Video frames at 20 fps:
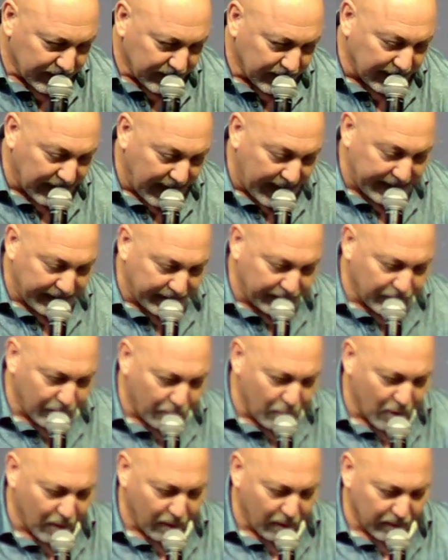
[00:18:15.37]
gaining the
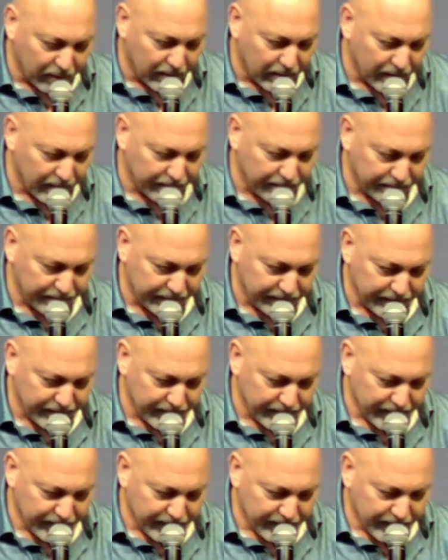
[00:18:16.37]
world,
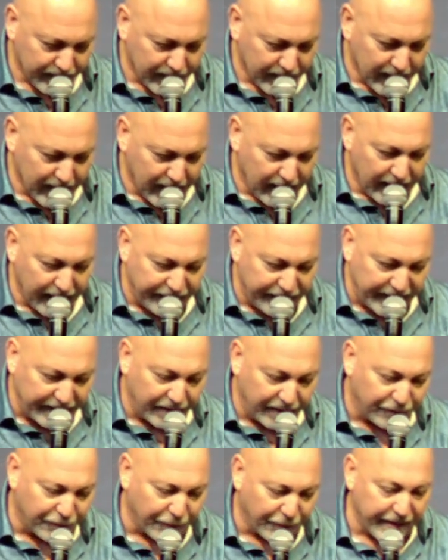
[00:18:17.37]
living
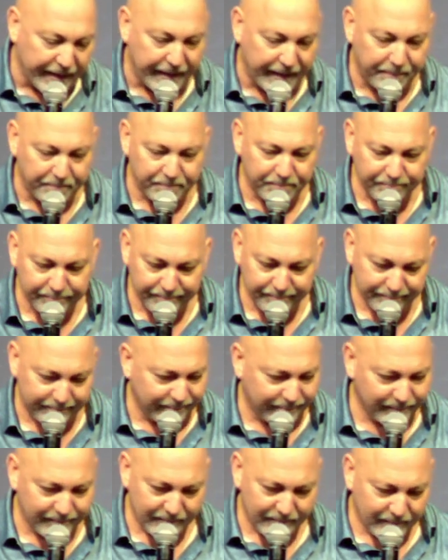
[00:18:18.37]
the dream
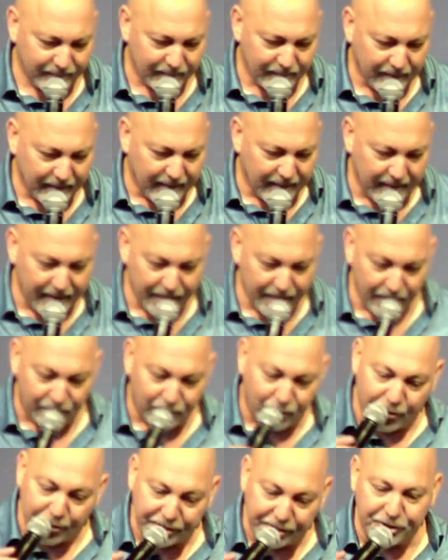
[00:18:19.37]
in the
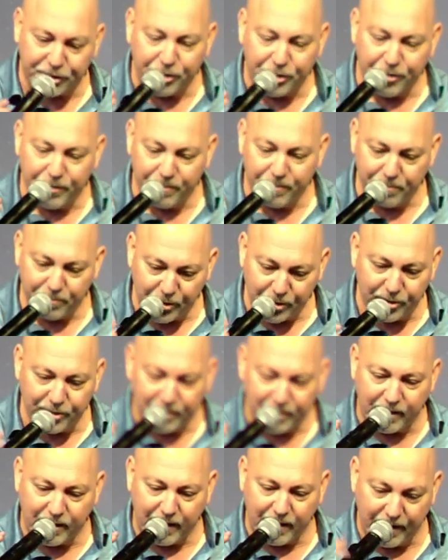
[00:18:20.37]
Christian
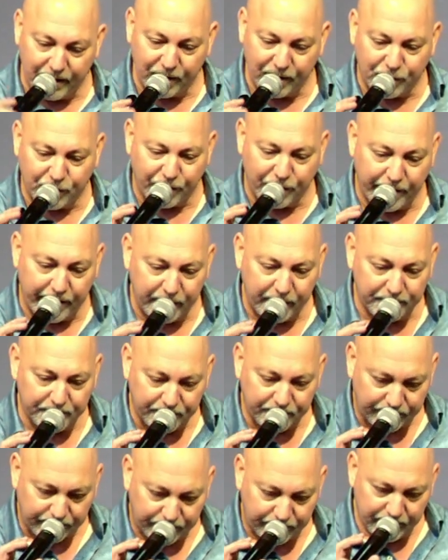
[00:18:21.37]
music industry
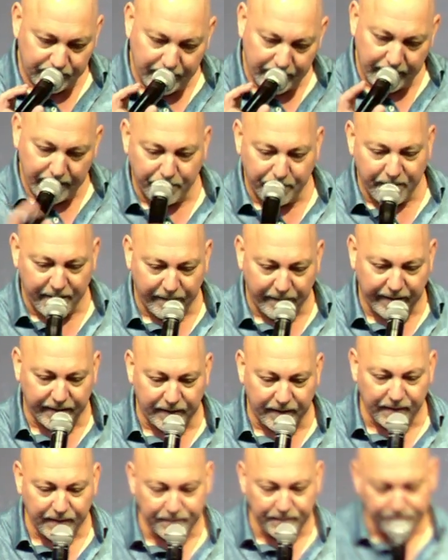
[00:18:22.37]
in
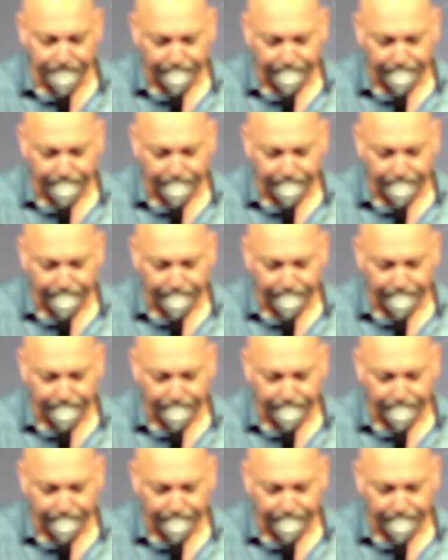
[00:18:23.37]
America,